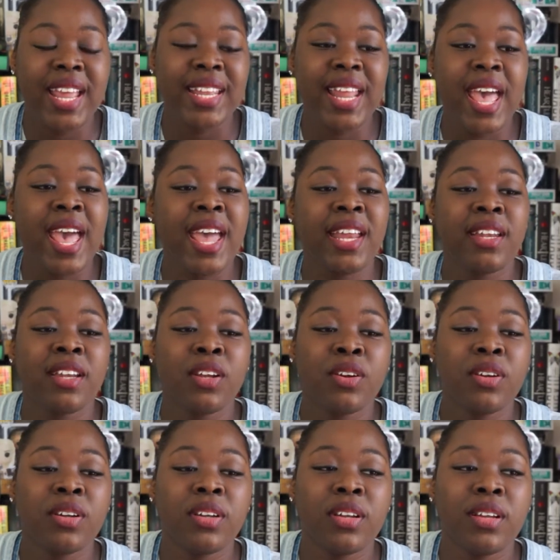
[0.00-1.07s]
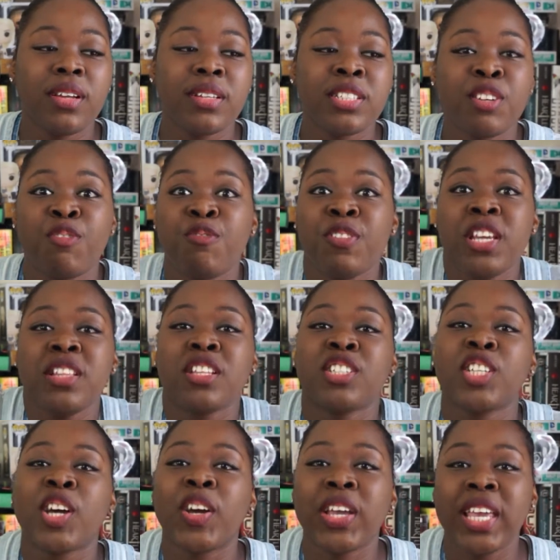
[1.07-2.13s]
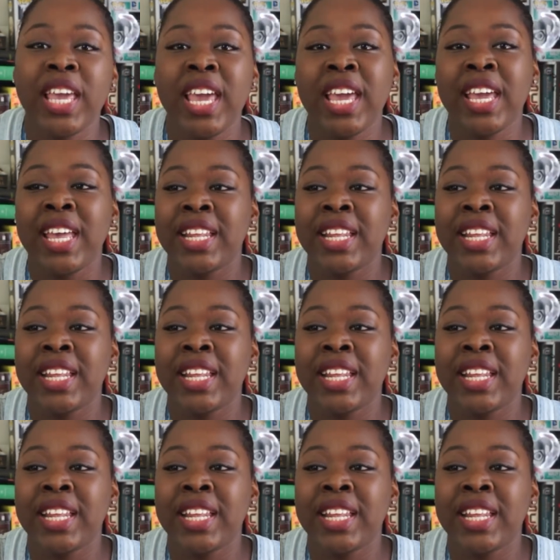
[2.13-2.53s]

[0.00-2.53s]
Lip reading: and defeat the Dark King